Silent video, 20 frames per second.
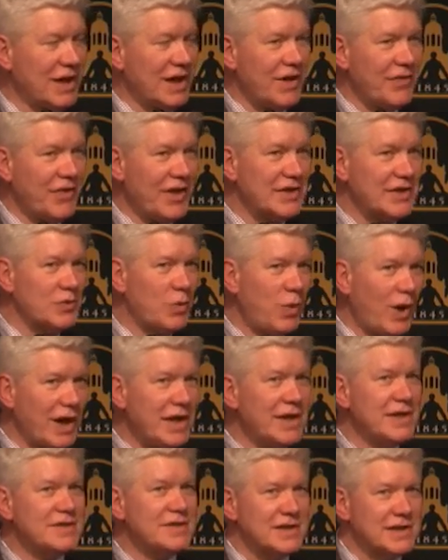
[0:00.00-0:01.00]
And that's
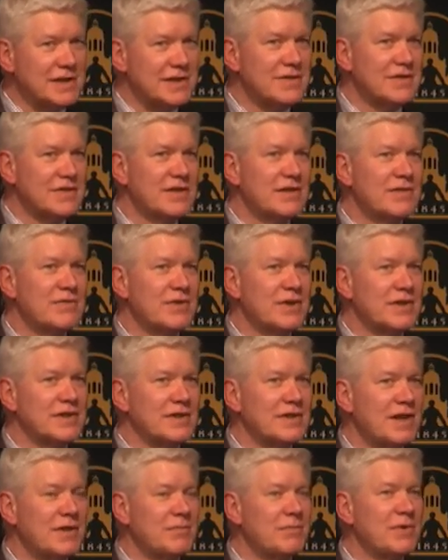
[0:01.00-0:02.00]
why it is that, for
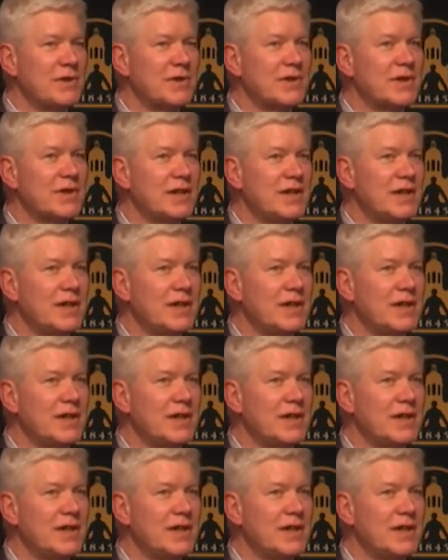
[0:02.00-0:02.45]
example,